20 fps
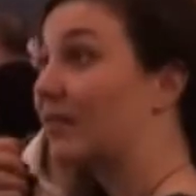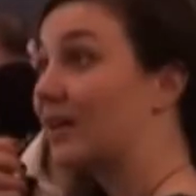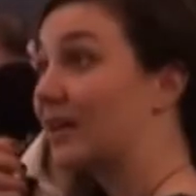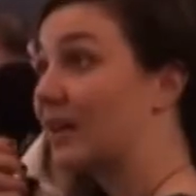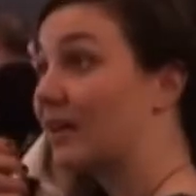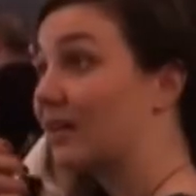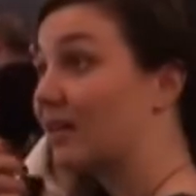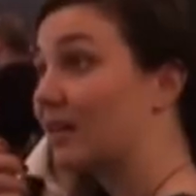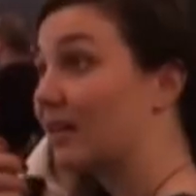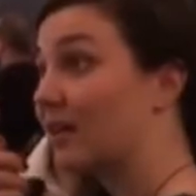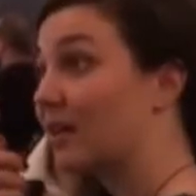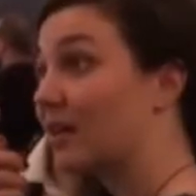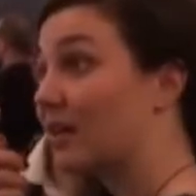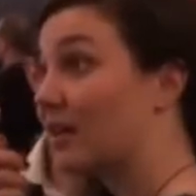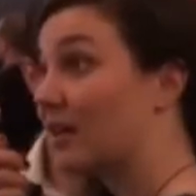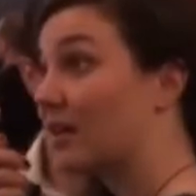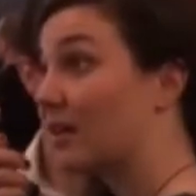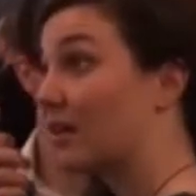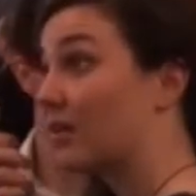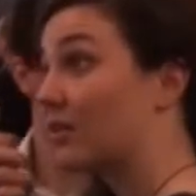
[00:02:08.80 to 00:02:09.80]

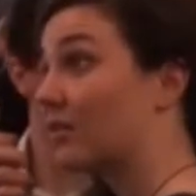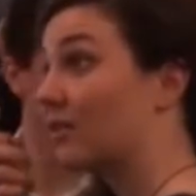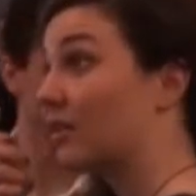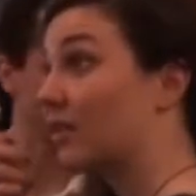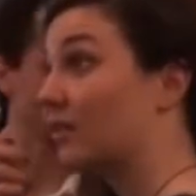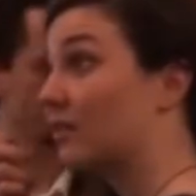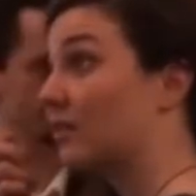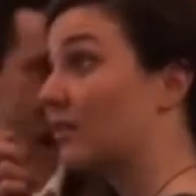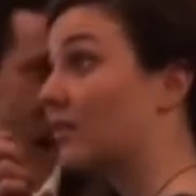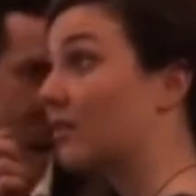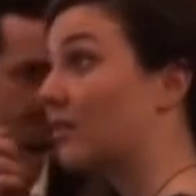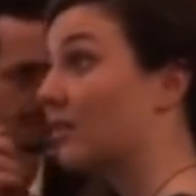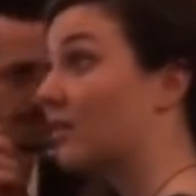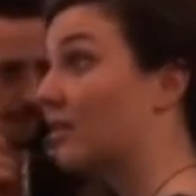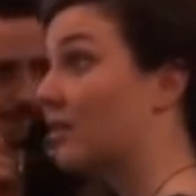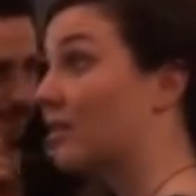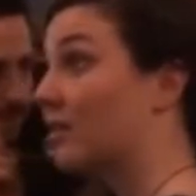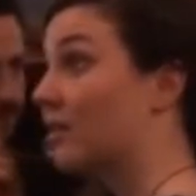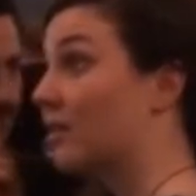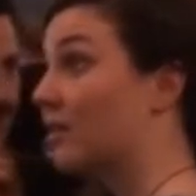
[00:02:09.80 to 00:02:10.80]

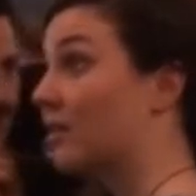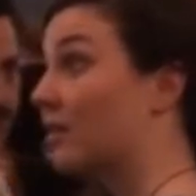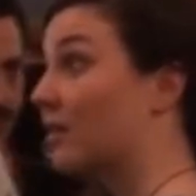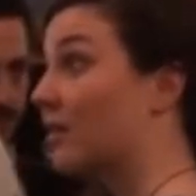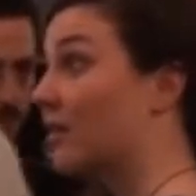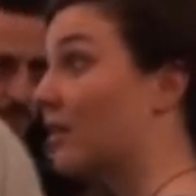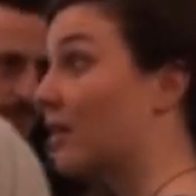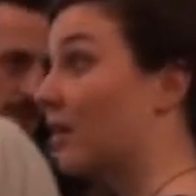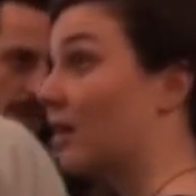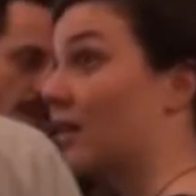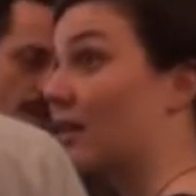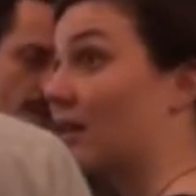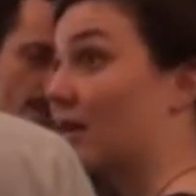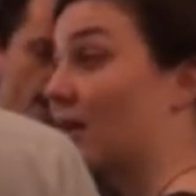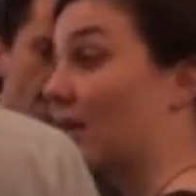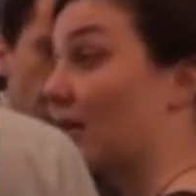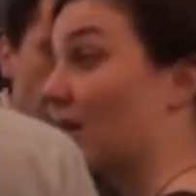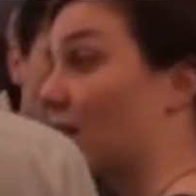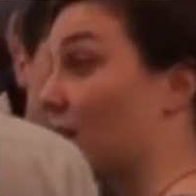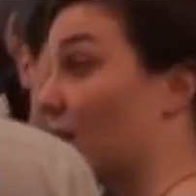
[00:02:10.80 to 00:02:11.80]

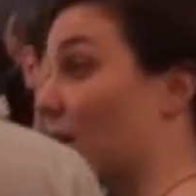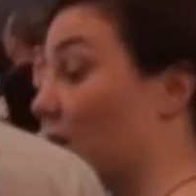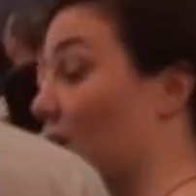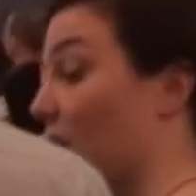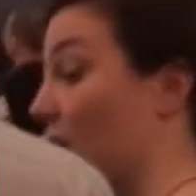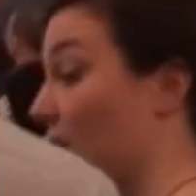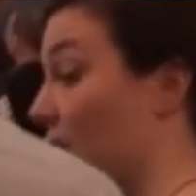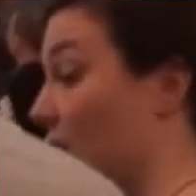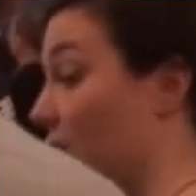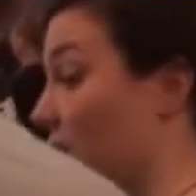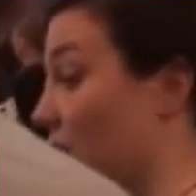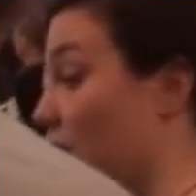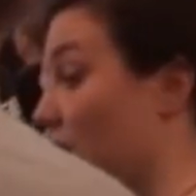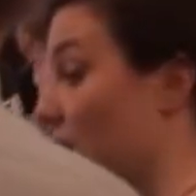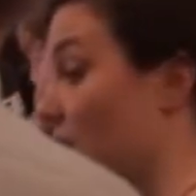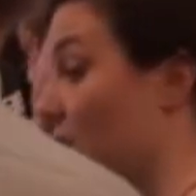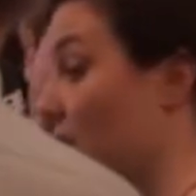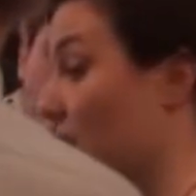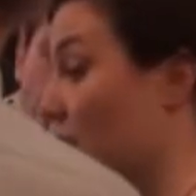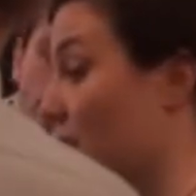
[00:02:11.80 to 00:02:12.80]

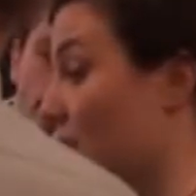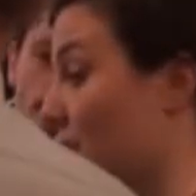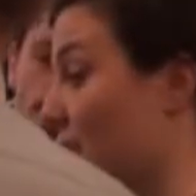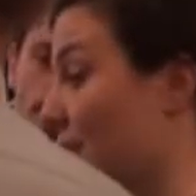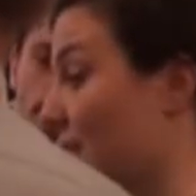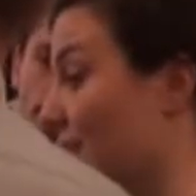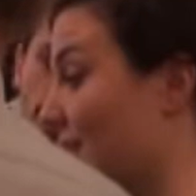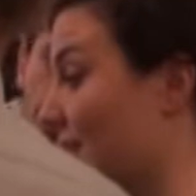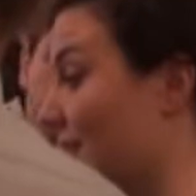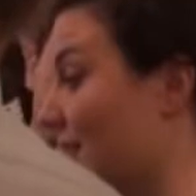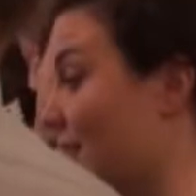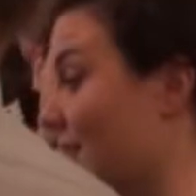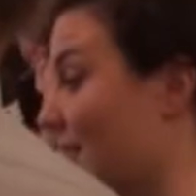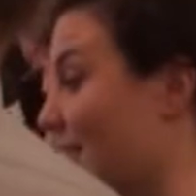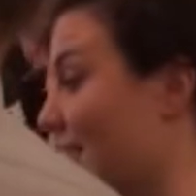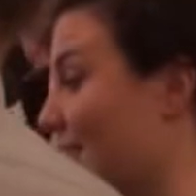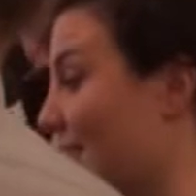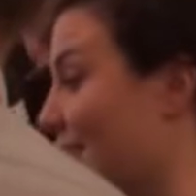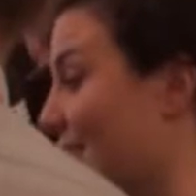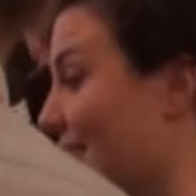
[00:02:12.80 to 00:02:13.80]

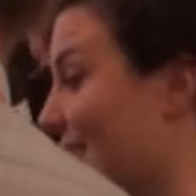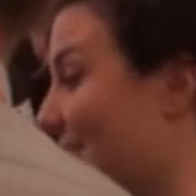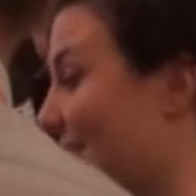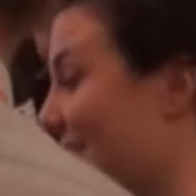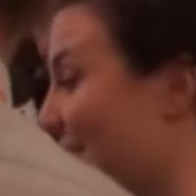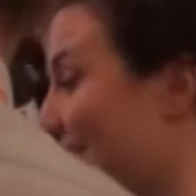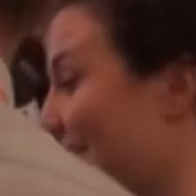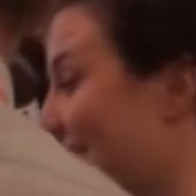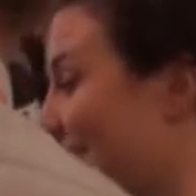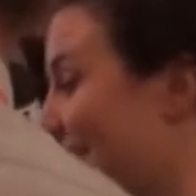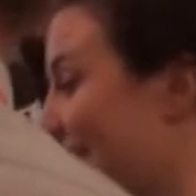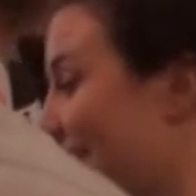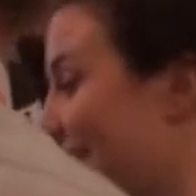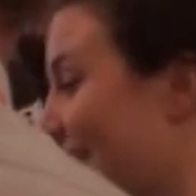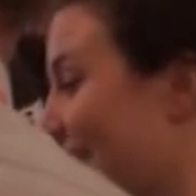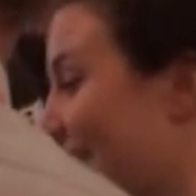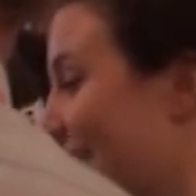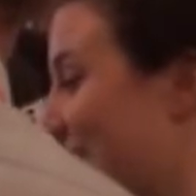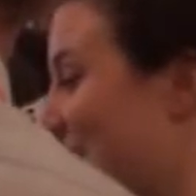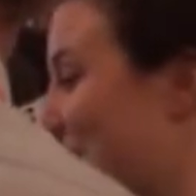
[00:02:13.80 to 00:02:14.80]

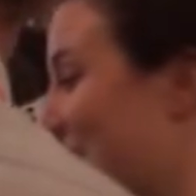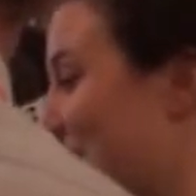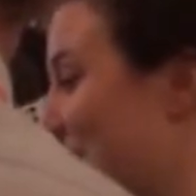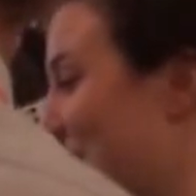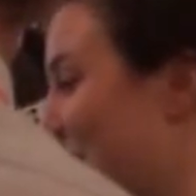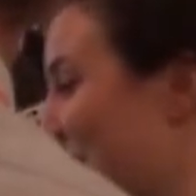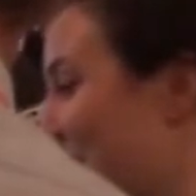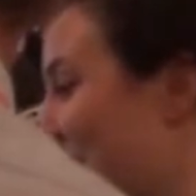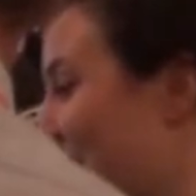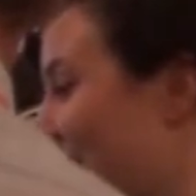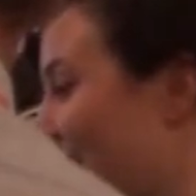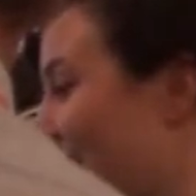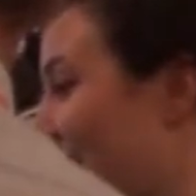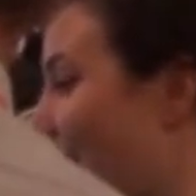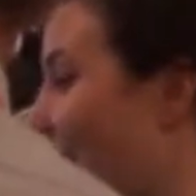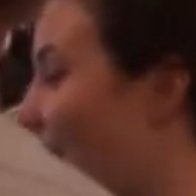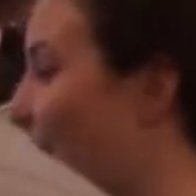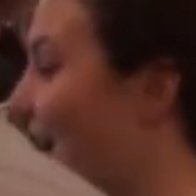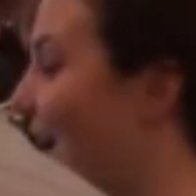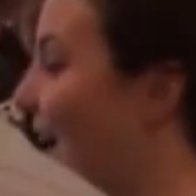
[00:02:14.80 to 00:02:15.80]

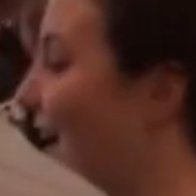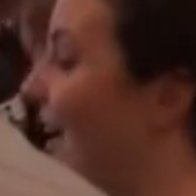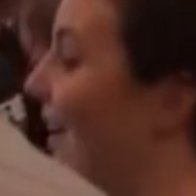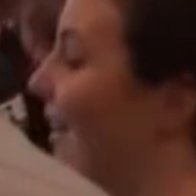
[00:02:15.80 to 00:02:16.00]
(not speaking)